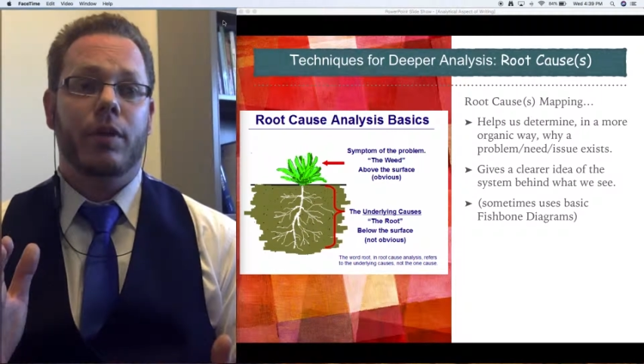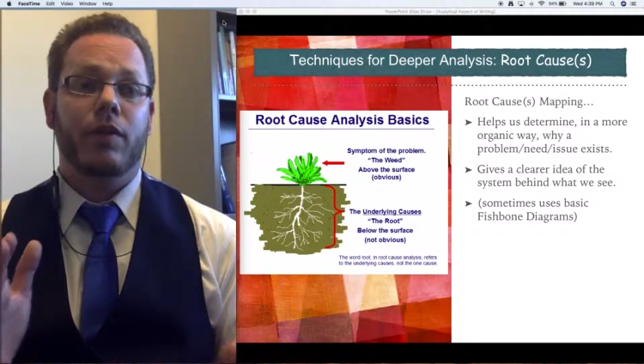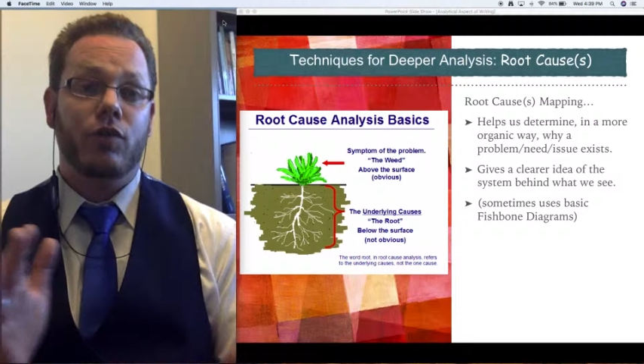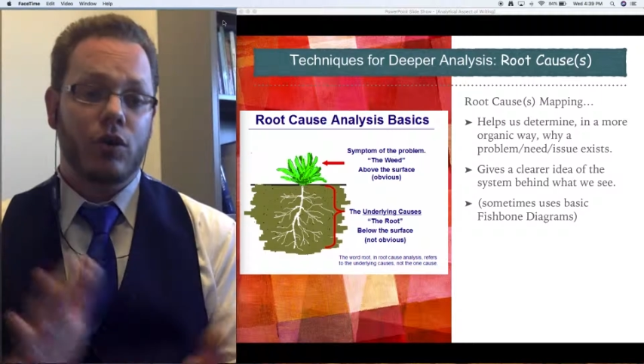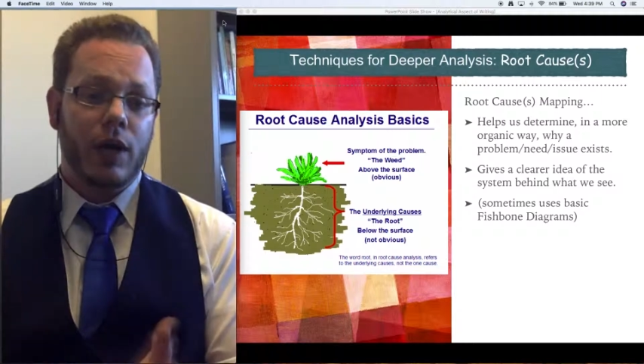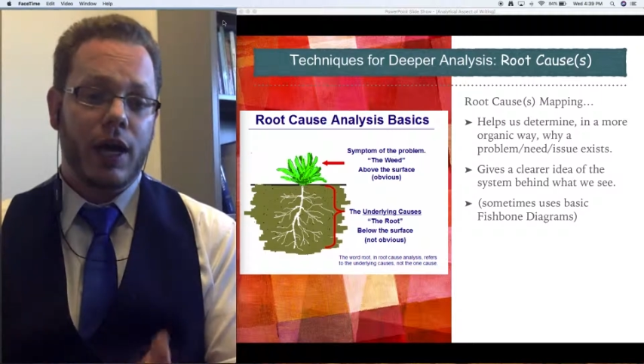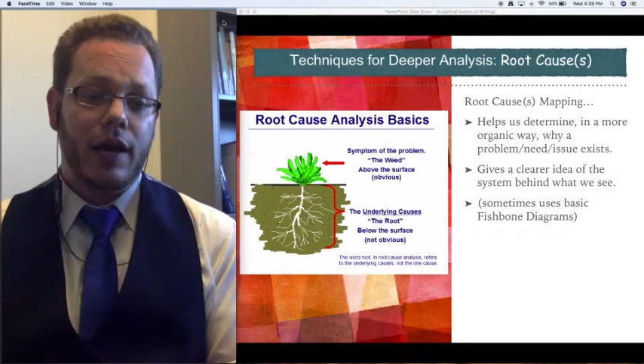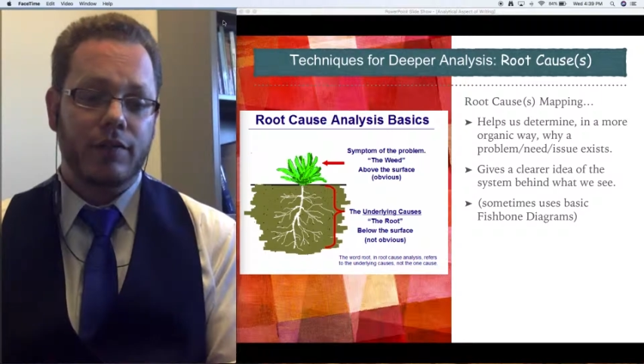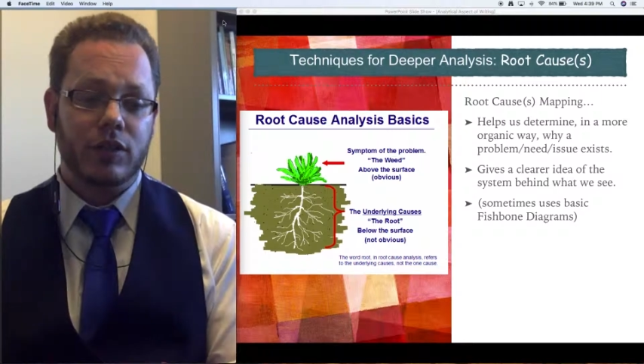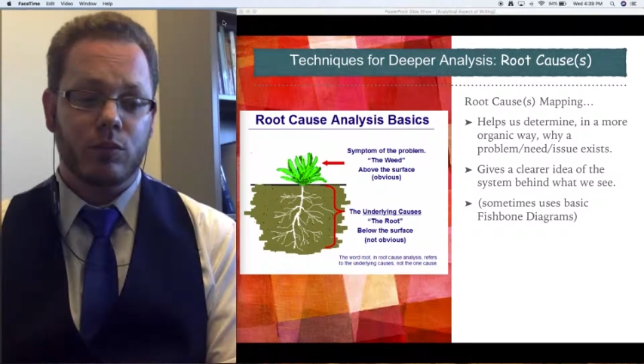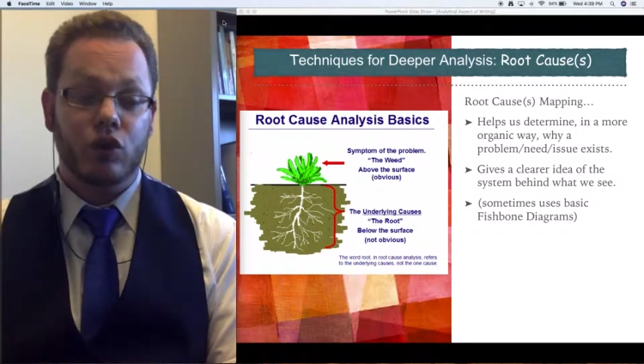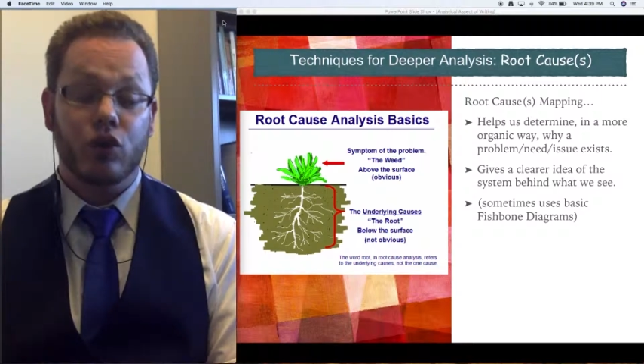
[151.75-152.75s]
if you have
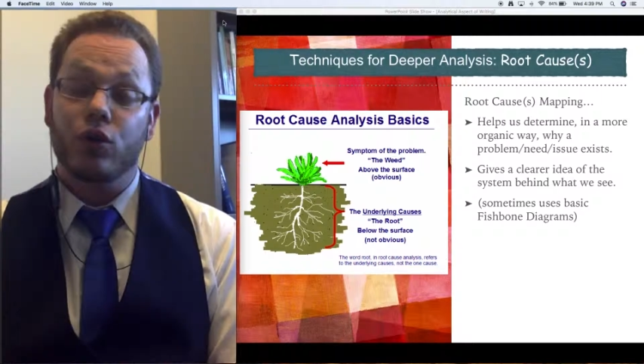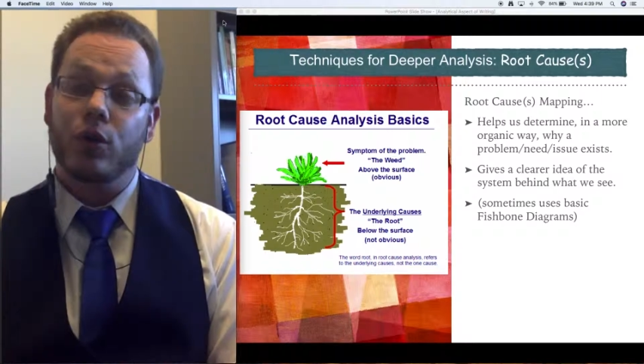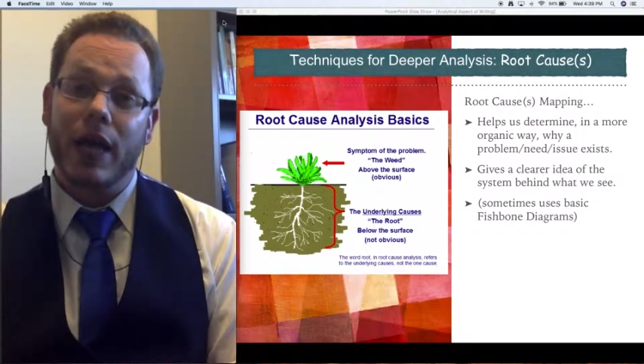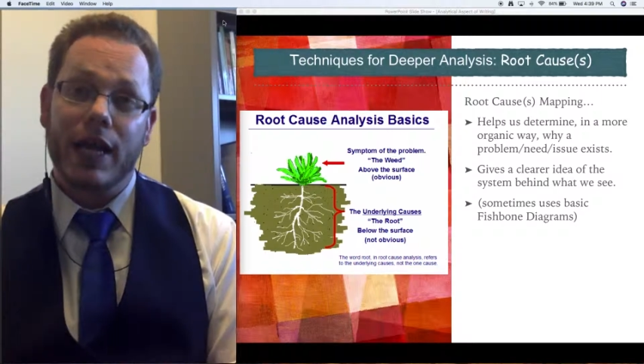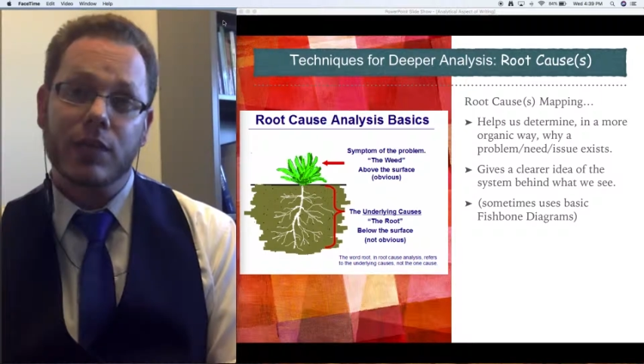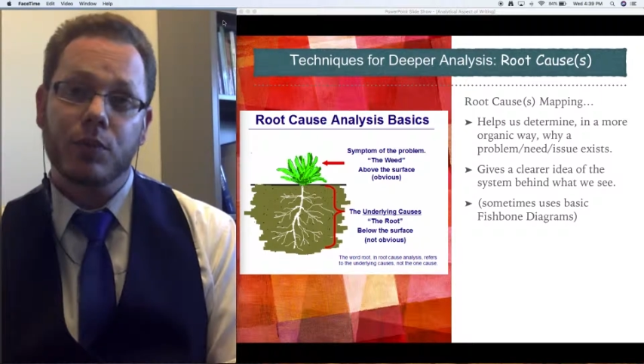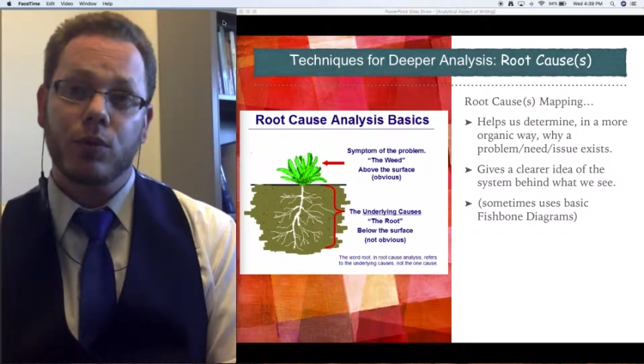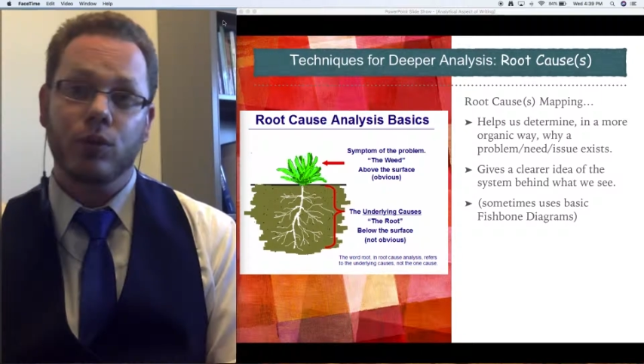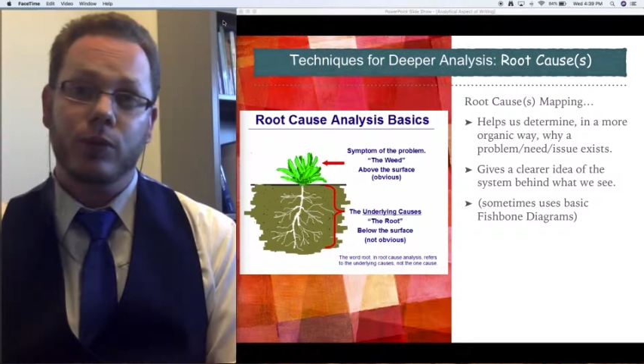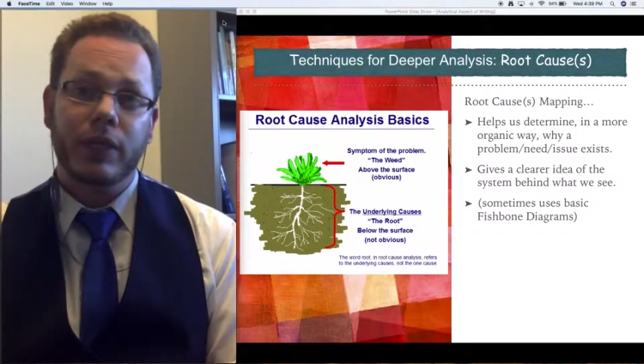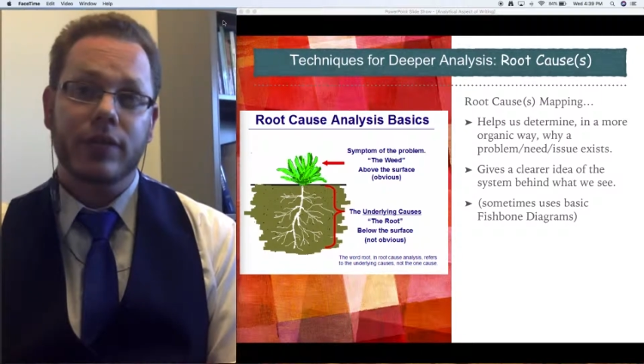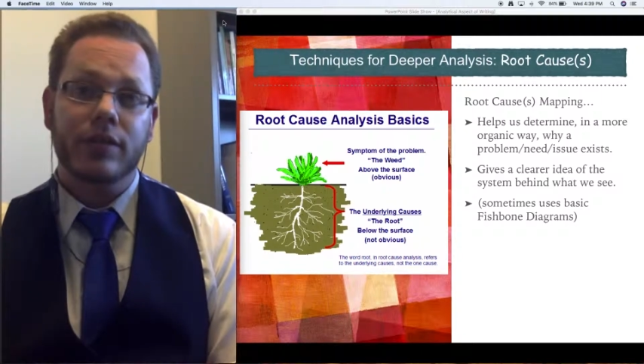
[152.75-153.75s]
someone who has
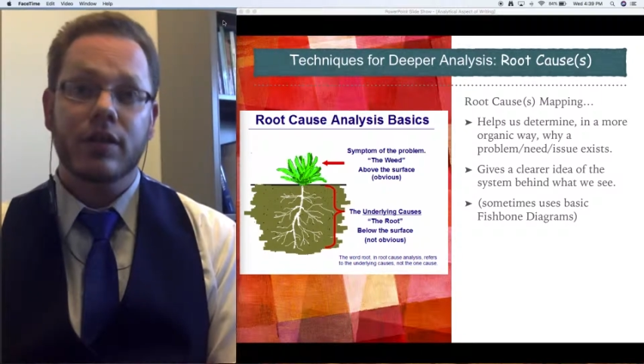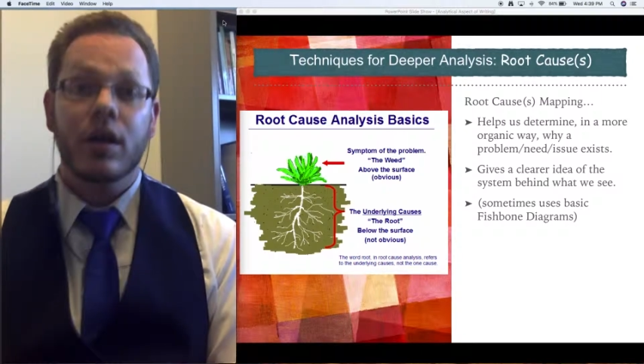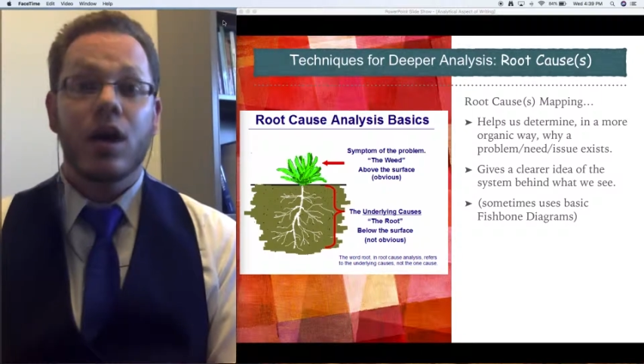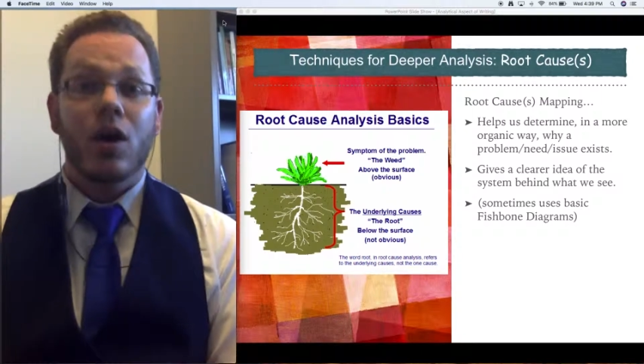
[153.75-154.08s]
pulled weeds,